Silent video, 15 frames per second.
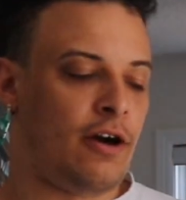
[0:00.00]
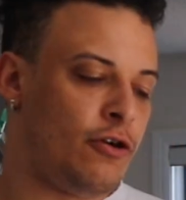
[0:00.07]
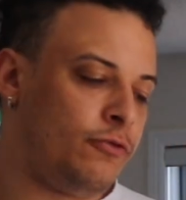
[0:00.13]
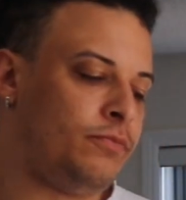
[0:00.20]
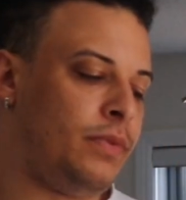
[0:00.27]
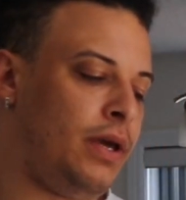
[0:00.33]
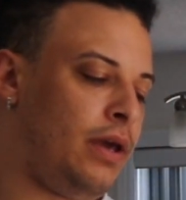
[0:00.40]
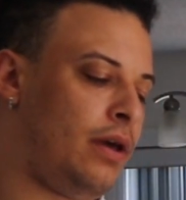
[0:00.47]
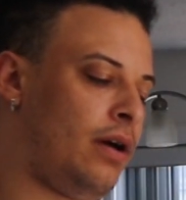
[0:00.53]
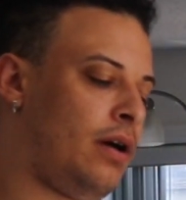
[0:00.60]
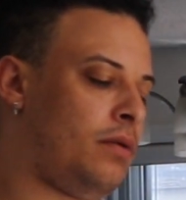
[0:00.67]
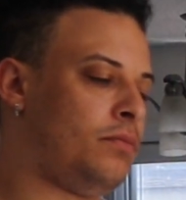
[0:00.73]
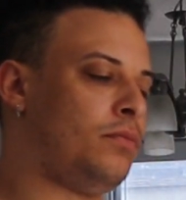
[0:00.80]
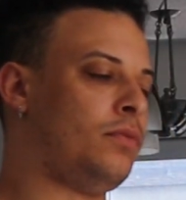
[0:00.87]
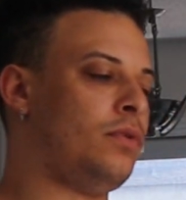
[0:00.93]
help me
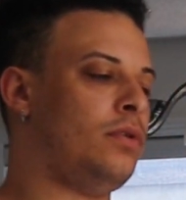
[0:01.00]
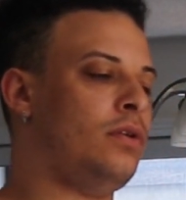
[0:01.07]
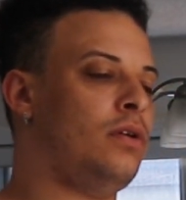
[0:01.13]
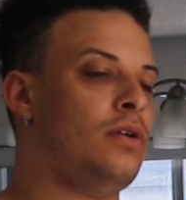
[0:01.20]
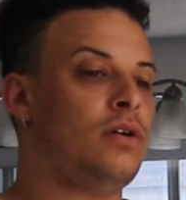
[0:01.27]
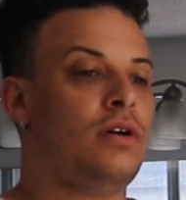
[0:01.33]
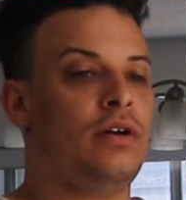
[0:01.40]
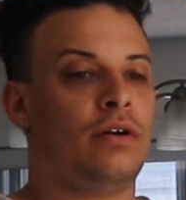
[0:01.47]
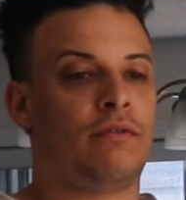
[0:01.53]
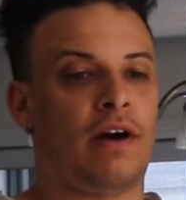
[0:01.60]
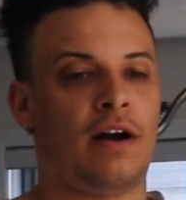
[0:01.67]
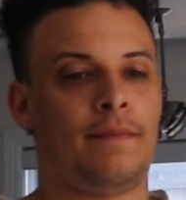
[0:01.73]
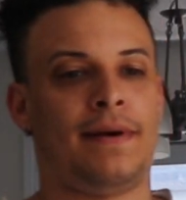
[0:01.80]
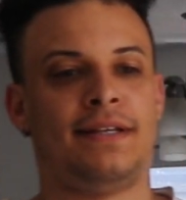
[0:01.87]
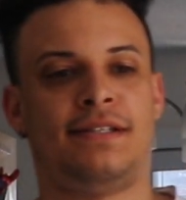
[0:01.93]

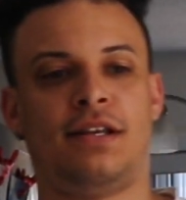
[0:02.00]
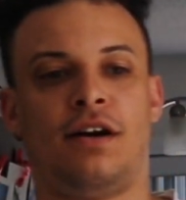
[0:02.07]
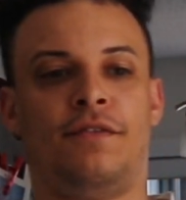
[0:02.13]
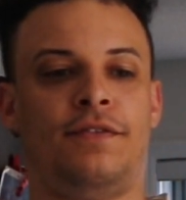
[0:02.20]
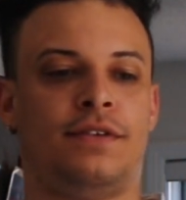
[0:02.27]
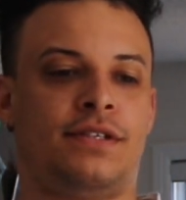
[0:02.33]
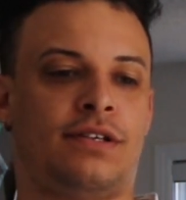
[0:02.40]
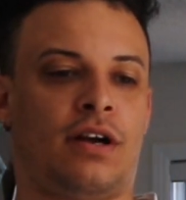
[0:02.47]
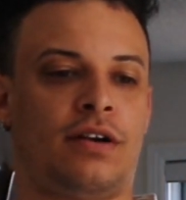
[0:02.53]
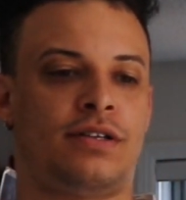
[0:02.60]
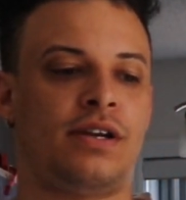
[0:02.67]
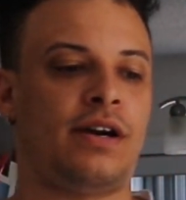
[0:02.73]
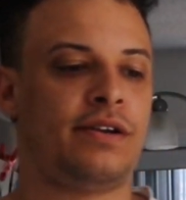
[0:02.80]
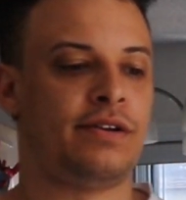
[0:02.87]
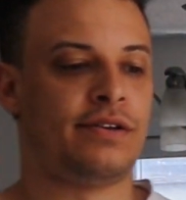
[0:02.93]
ground myself and start
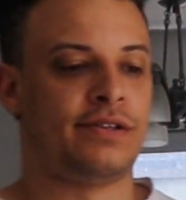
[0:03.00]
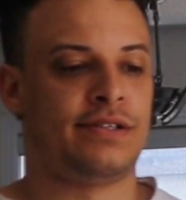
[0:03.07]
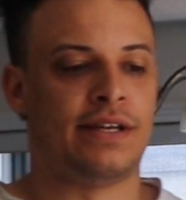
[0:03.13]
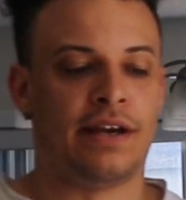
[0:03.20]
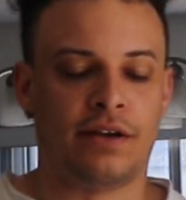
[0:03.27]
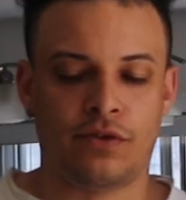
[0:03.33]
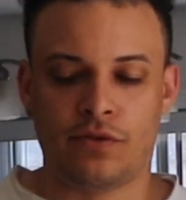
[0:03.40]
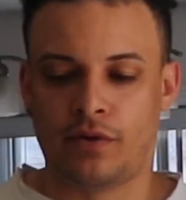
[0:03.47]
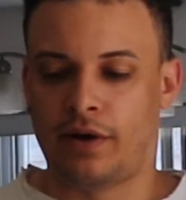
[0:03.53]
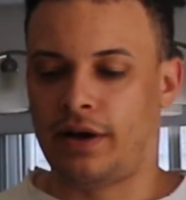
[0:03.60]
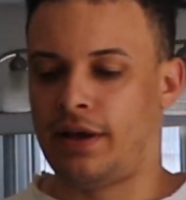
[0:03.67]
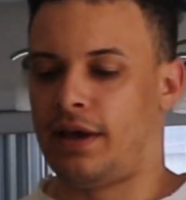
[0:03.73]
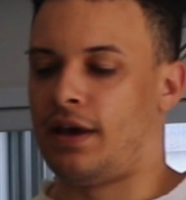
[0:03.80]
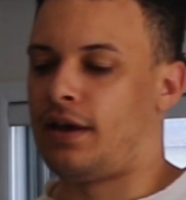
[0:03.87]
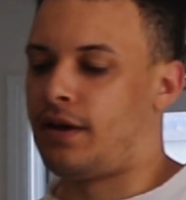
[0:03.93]
to understand who I
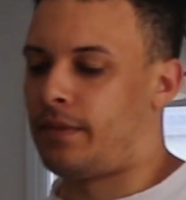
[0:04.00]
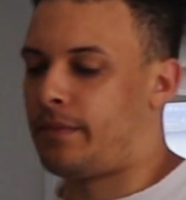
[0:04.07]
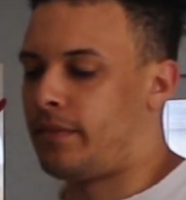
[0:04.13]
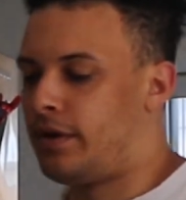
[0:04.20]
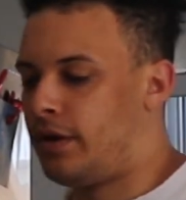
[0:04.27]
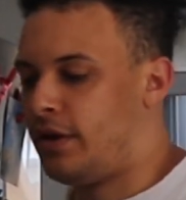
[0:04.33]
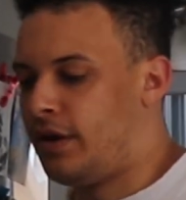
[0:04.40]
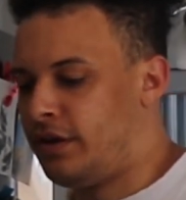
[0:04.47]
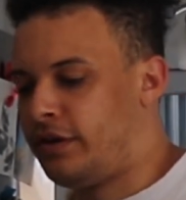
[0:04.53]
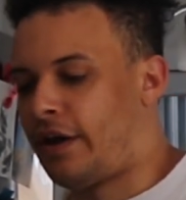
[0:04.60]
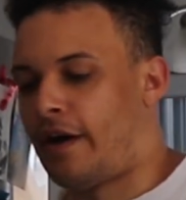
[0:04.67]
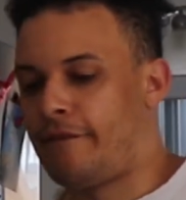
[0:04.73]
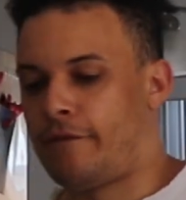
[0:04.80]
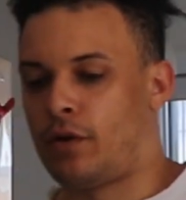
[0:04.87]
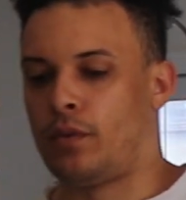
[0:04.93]
am,
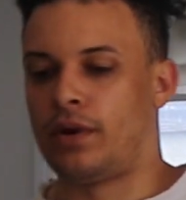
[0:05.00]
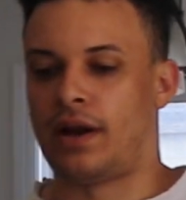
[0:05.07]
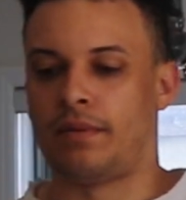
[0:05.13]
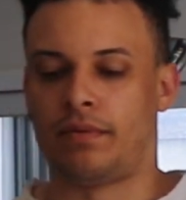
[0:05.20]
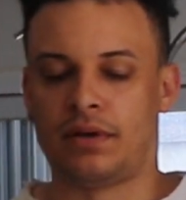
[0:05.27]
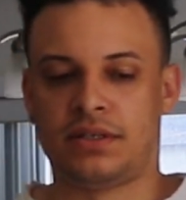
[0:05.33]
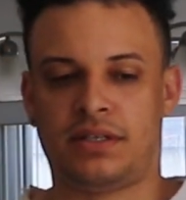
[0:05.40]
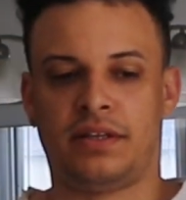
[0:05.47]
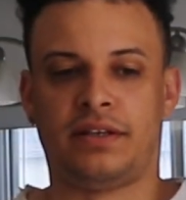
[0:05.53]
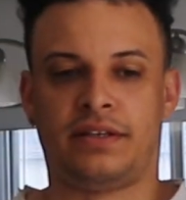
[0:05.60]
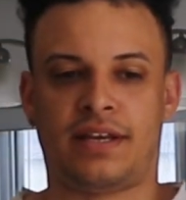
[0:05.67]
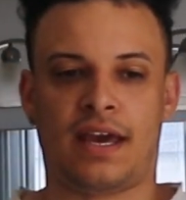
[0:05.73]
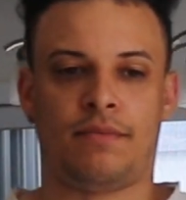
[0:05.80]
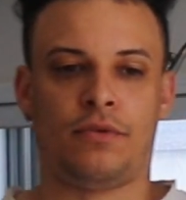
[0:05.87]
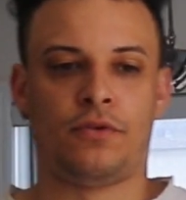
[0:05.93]
not for what I bring to the
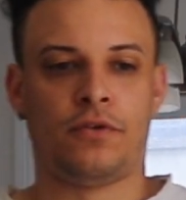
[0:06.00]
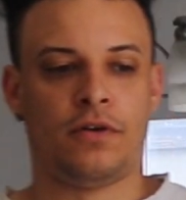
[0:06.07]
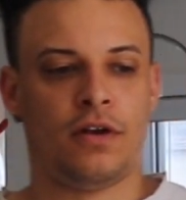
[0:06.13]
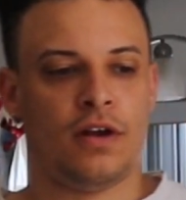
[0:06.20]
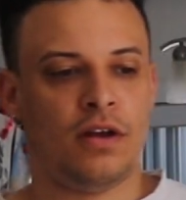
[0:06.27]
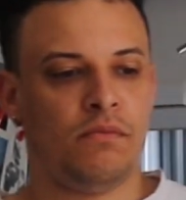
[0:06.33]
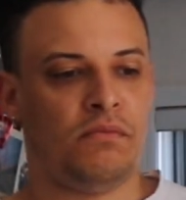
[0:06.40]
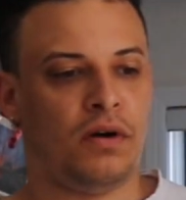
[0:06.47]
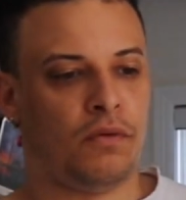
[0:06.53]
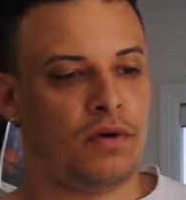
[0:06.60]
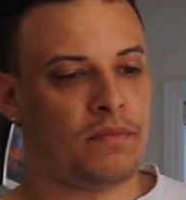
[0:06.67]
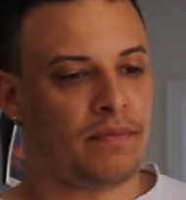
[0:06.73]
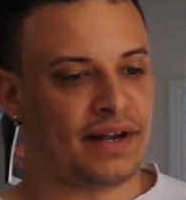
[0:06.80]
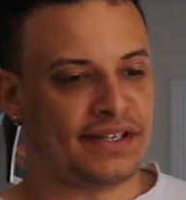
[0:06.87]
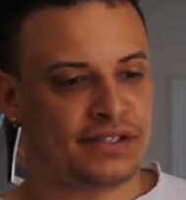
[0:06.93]
table, but
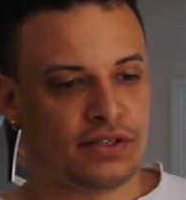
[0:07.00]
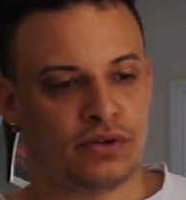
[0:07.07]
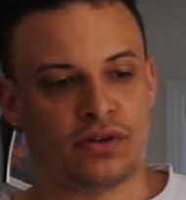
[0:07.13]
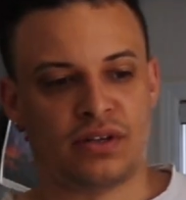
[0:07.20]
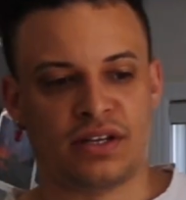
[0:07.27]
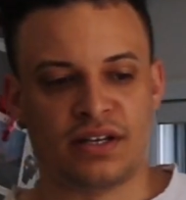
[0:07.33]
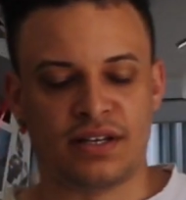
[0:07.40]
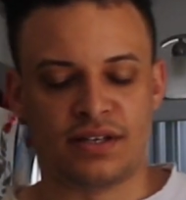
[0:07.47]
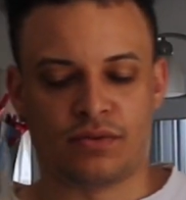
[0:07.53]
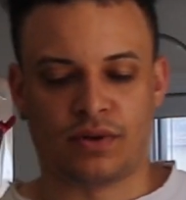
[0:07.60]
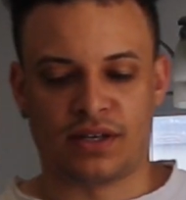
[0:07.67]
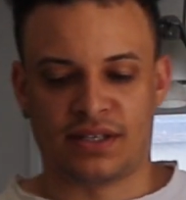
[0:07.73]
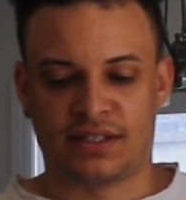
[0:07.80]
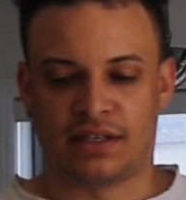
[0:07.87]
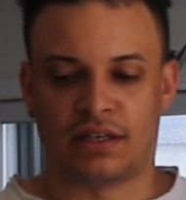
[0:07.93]
what my soul is,
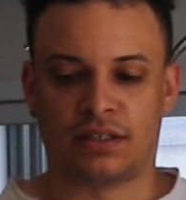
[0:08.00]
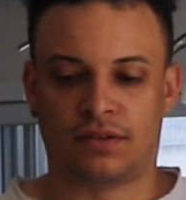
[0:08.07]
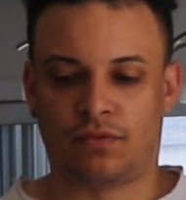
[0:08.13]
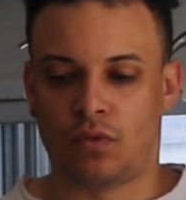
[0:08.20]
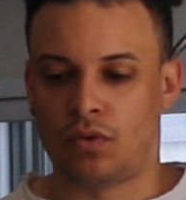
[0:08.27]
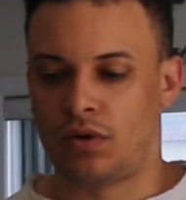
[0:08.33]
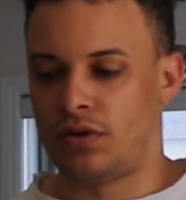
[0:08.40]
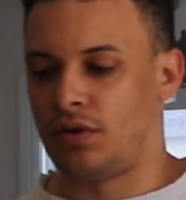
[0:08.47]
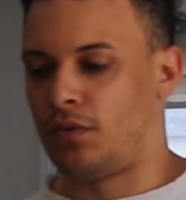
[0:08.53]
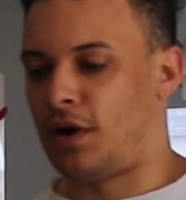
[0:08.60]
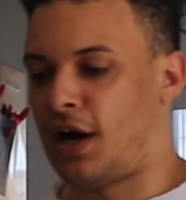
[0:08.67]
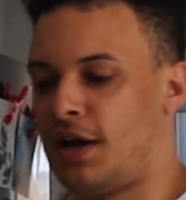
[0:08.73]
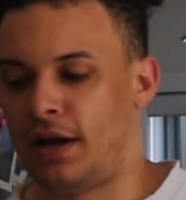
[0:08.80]
what it stands for, the why